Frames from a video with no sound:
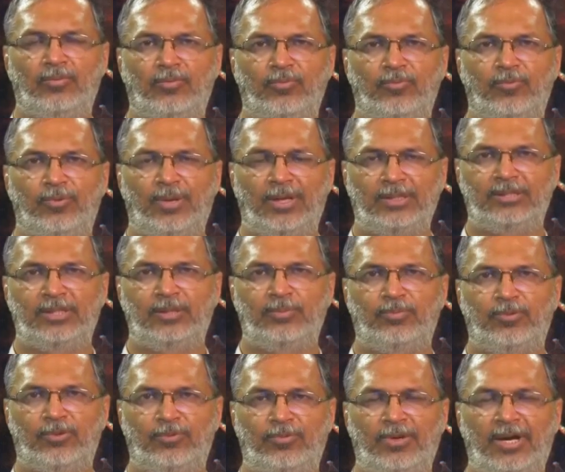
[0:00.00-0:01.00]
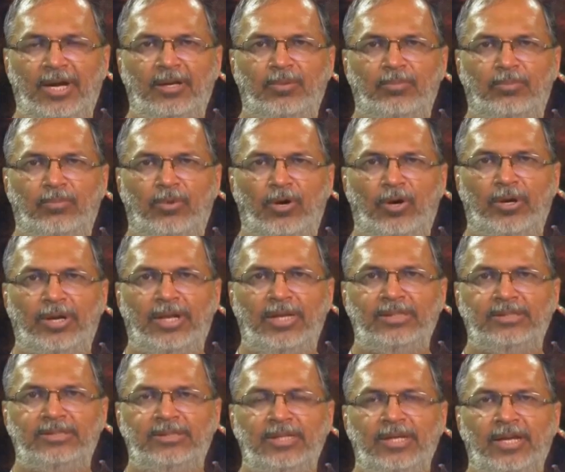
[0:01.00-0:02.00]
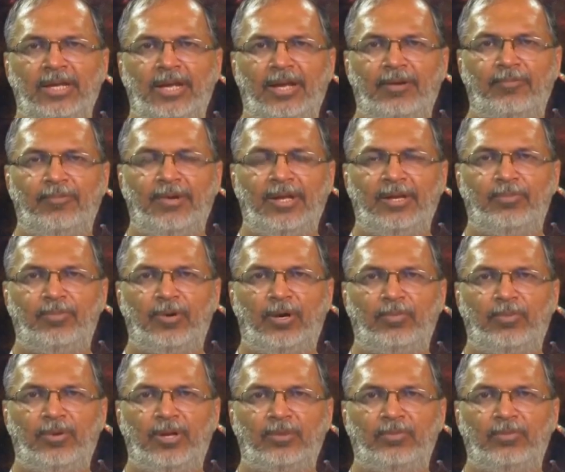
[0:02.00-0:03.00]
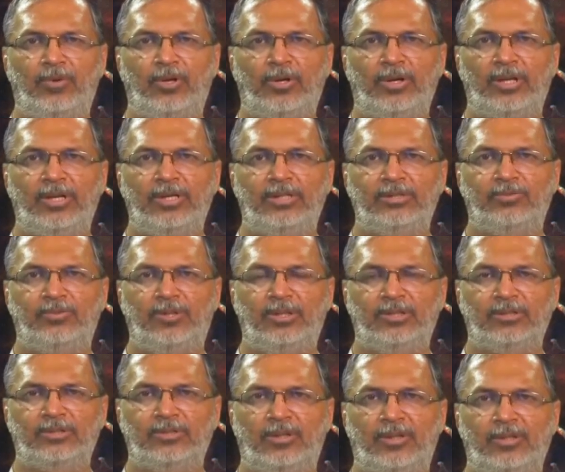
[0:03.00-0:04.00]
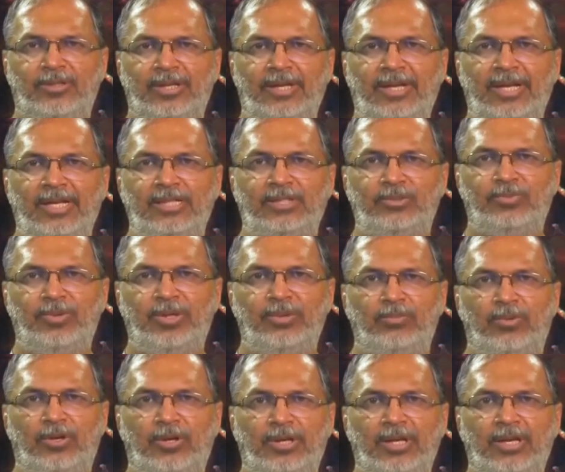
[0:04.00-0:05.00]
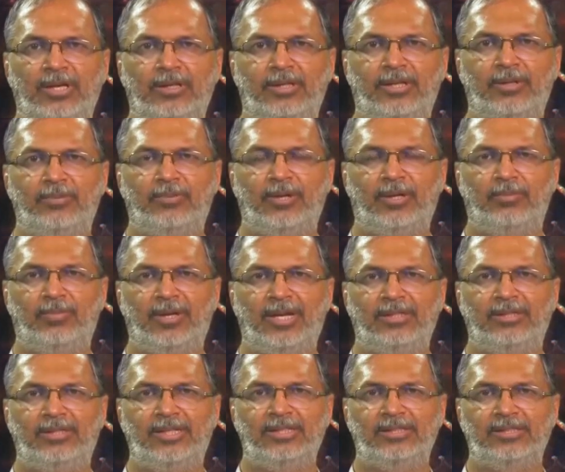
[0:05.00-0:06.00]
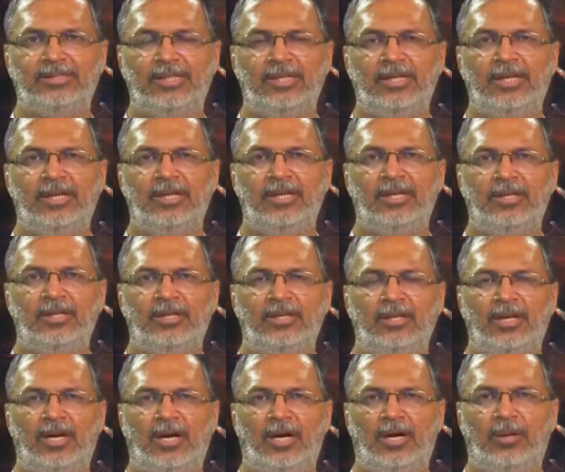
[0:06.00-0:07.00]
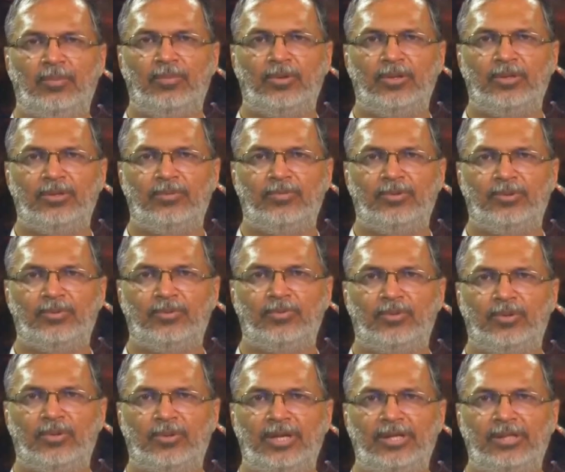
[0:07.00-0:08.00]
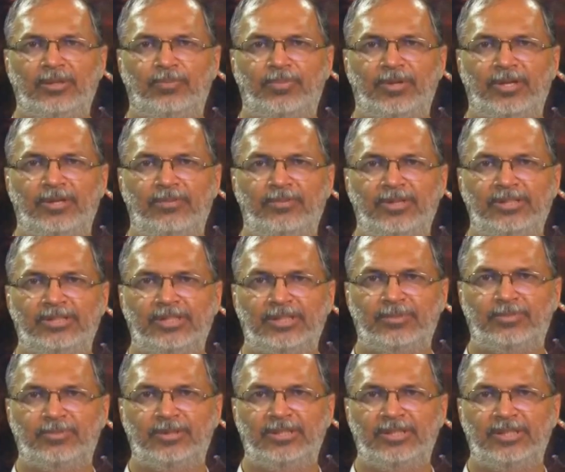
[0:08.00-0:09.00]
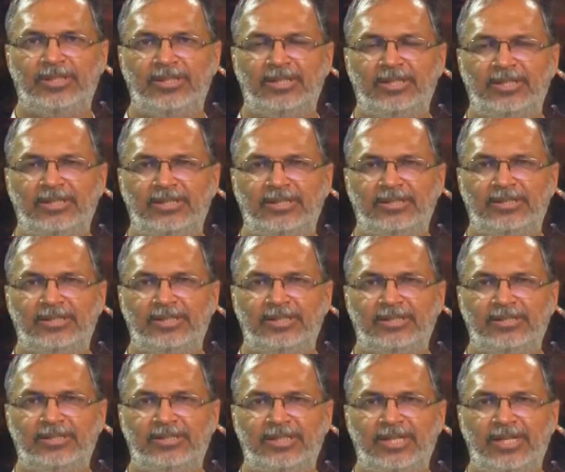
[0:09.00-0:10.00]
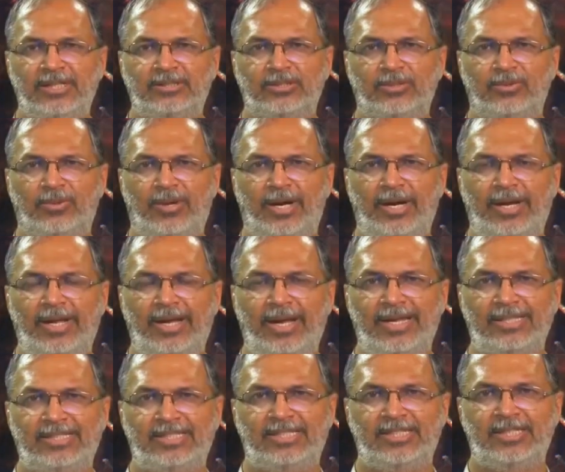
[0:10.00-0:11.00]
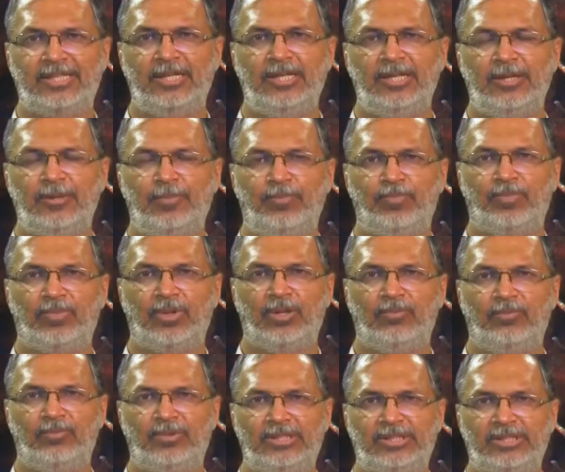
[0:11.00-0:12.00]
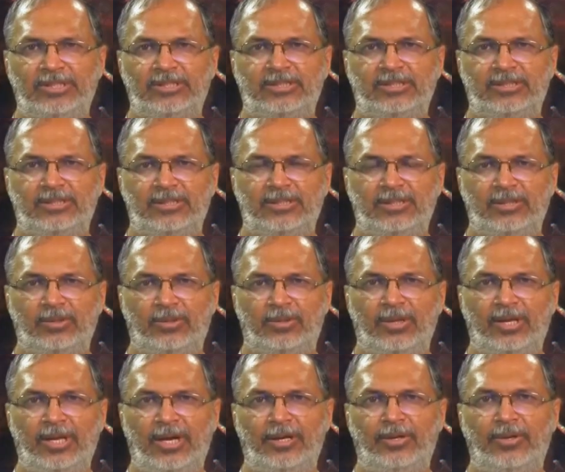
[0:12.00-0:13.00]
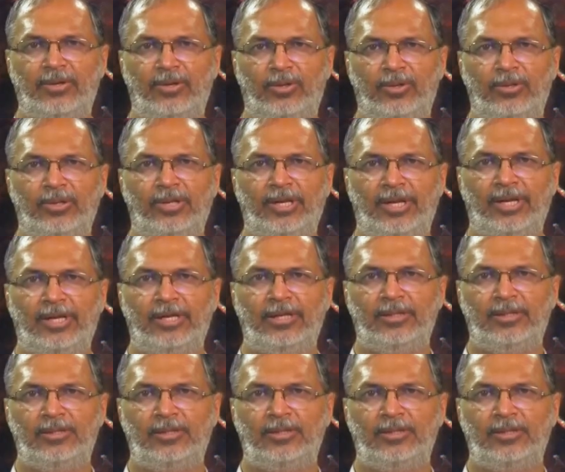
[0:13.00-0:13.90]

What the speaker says: function profile models. A very popular model is what is called the HP model, given by this. If you look at the previous expression, it is this Cn squared h which is the only unknown here,